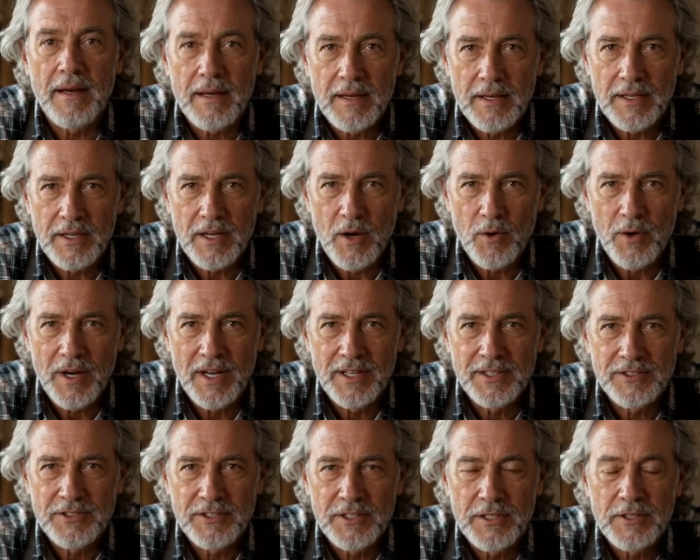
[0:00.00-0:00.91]

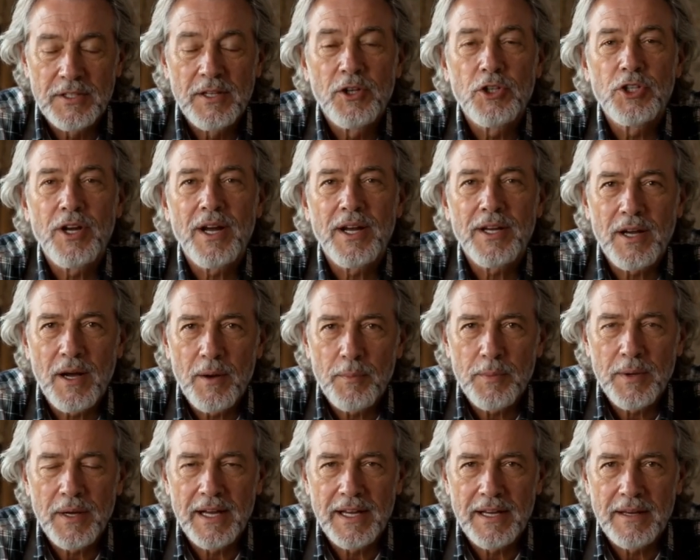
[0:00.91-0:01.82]
Narex is a Czech
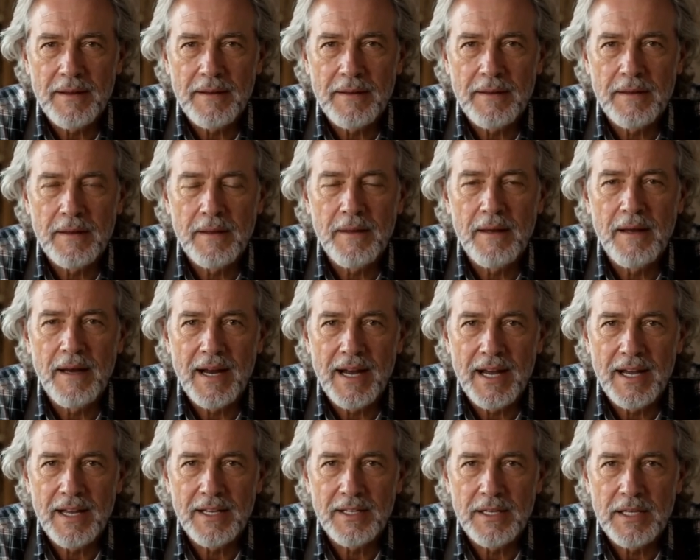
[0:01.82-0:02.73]
company,
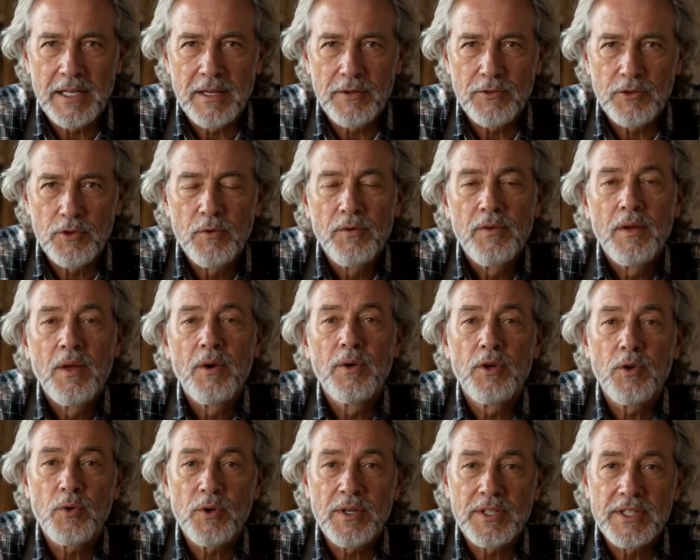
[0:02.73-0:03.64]
and if you
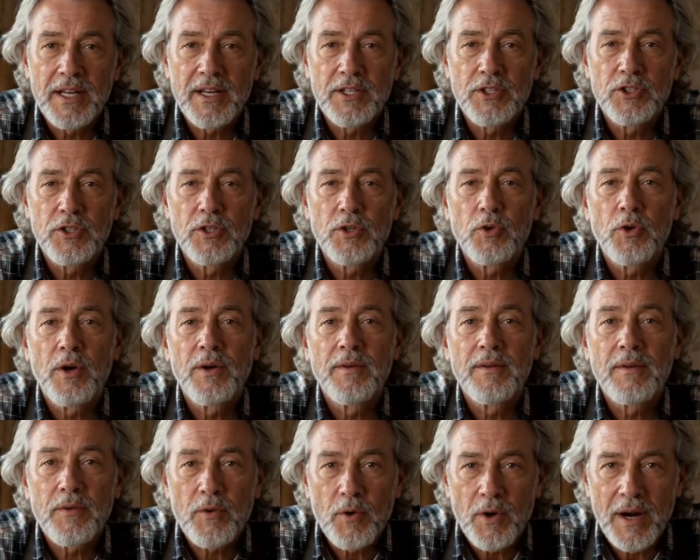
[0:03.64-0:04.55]
felt your attention
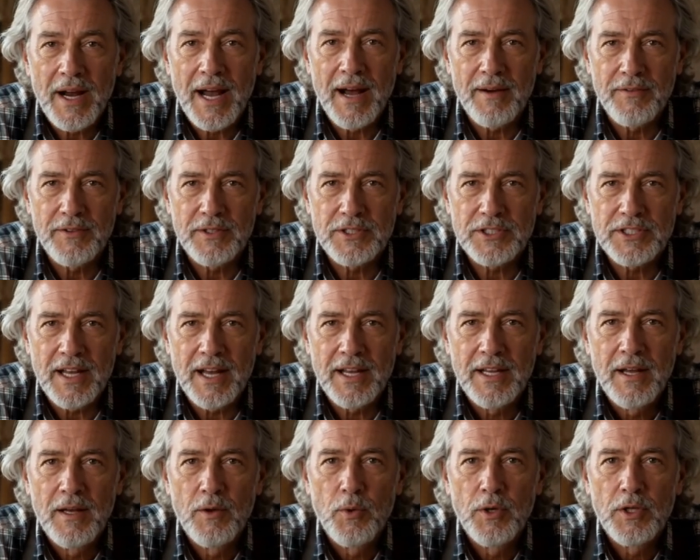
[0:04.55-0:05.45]
drift for half a
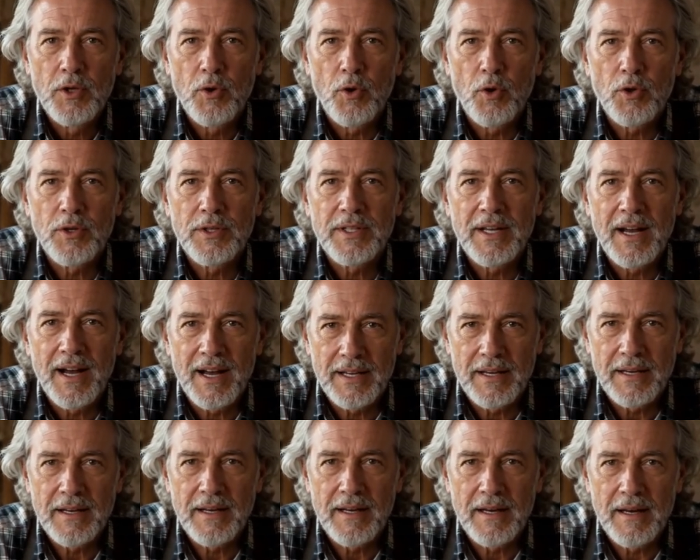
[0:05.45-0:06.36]
second when you heard
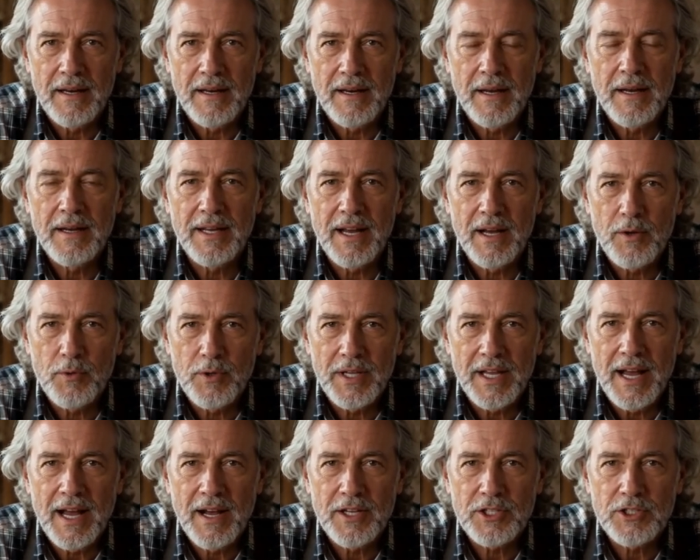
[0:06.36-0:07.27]
that, that
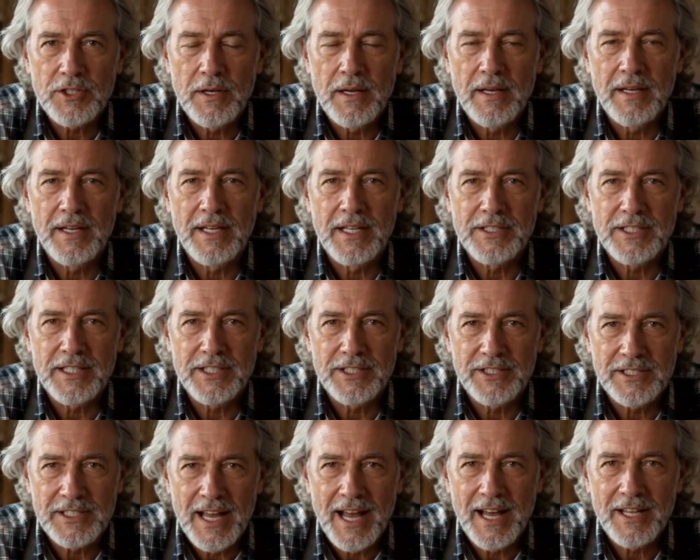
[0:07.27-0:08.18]
reaction is
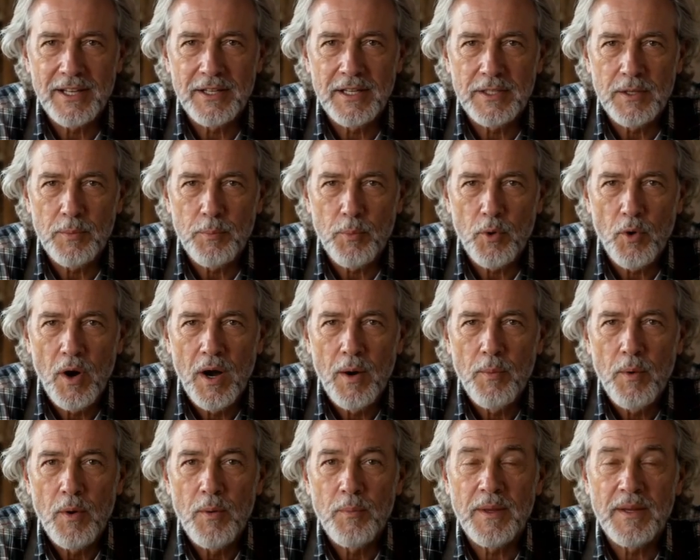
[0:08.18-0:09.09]
exactly the
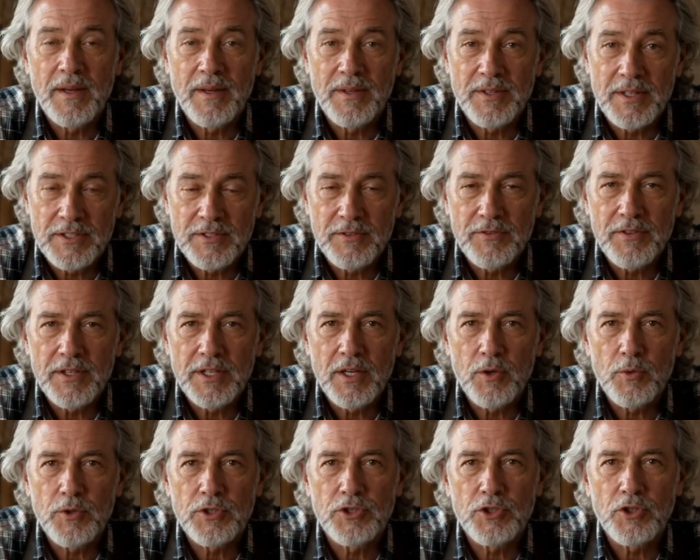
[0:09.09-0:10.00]
problem this
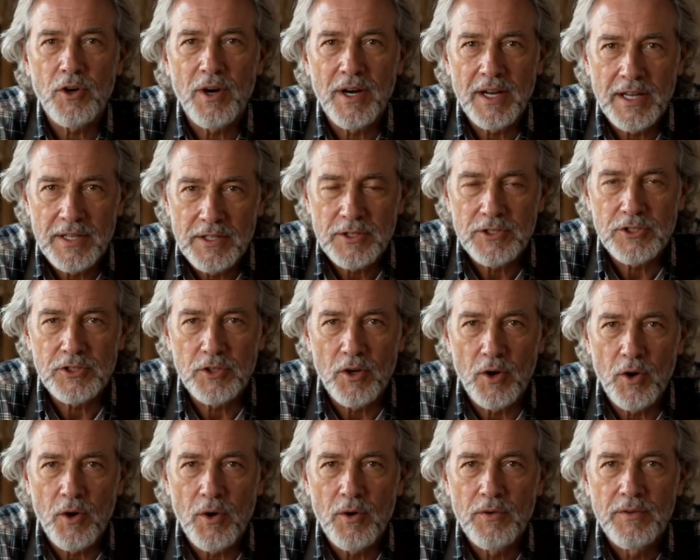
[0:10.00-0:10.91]
video is trying to
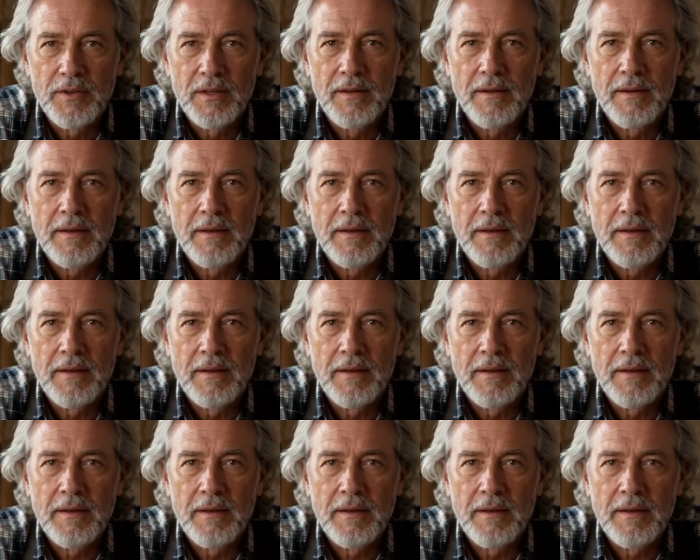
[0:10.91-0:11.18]
solve.